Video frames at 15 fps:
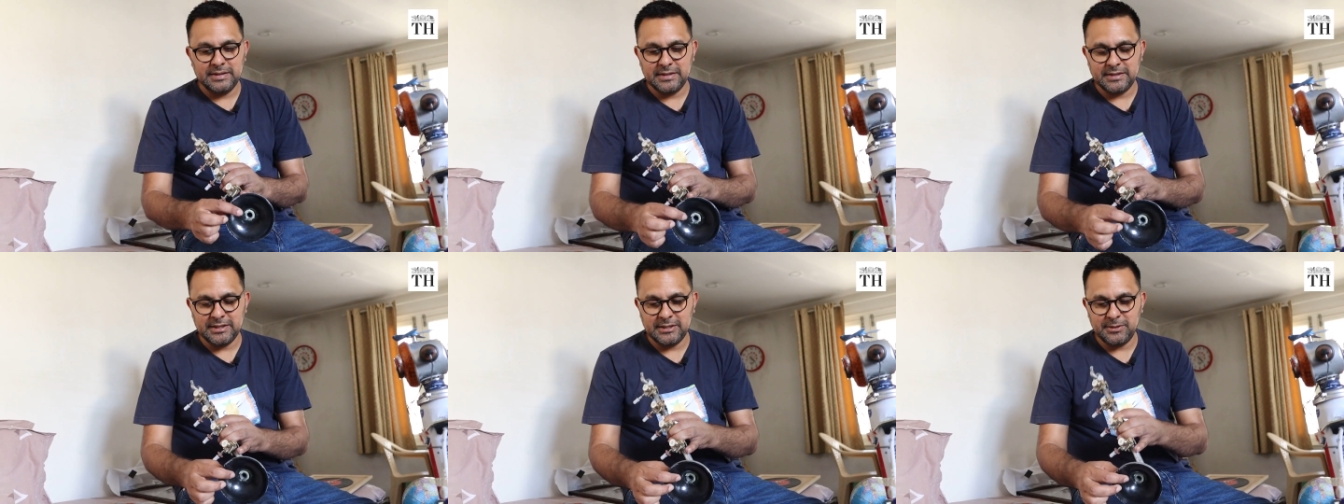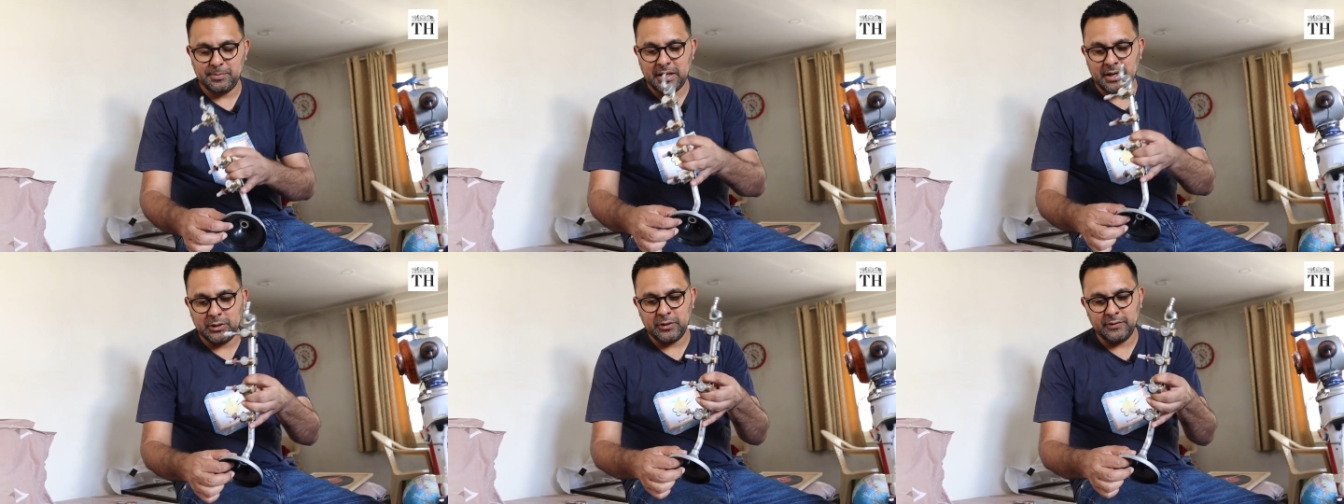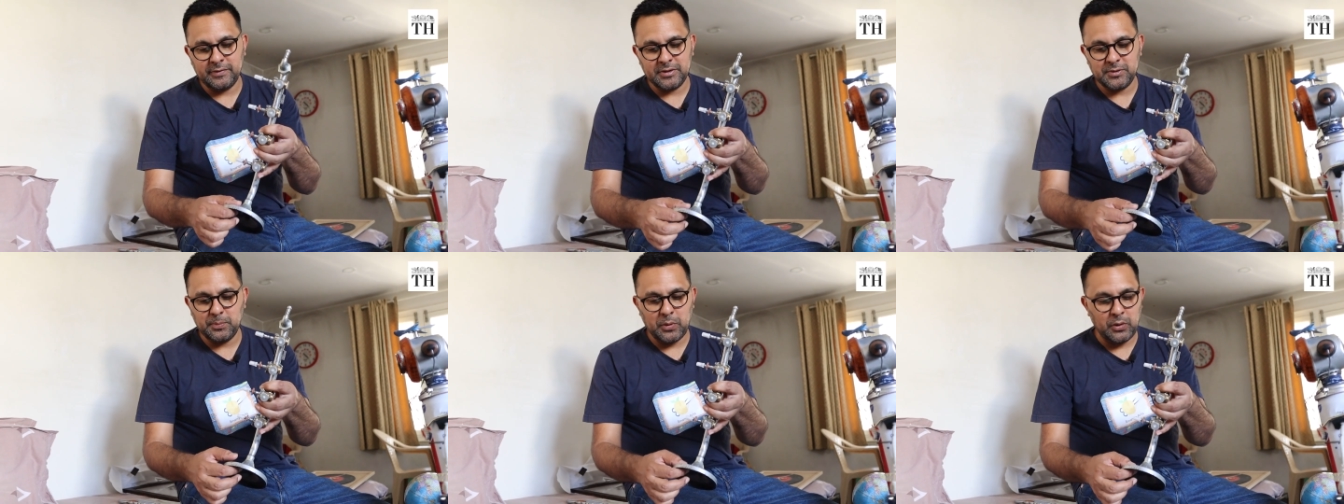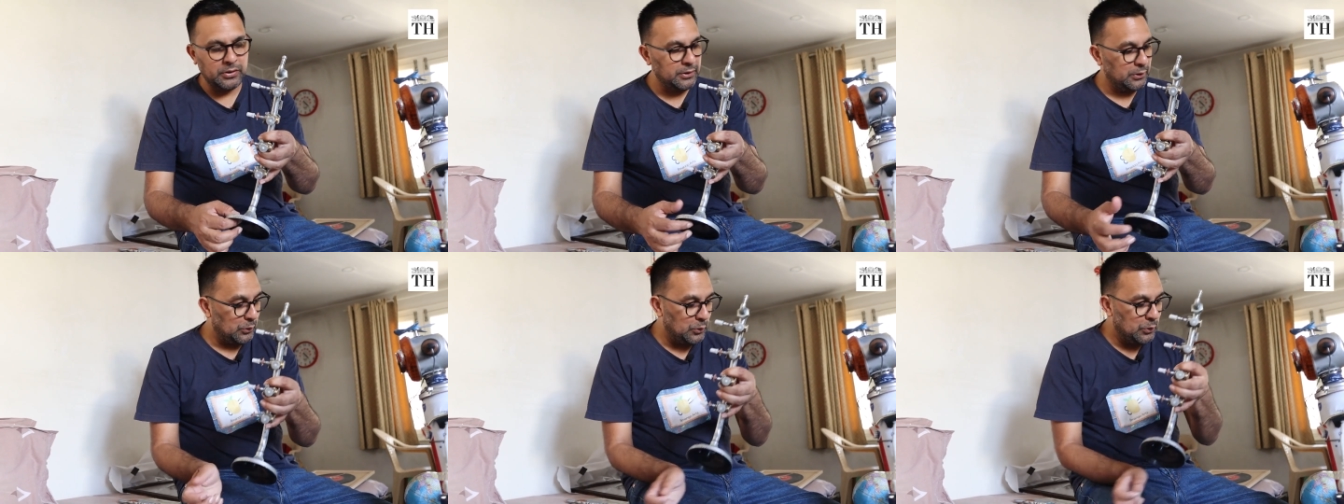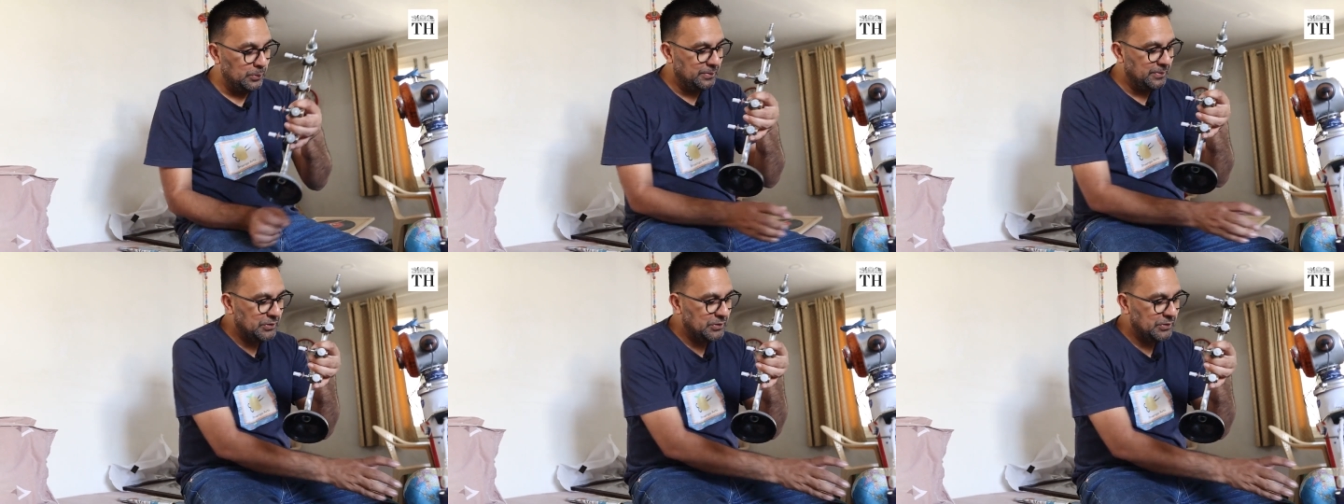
This is part of a small globe.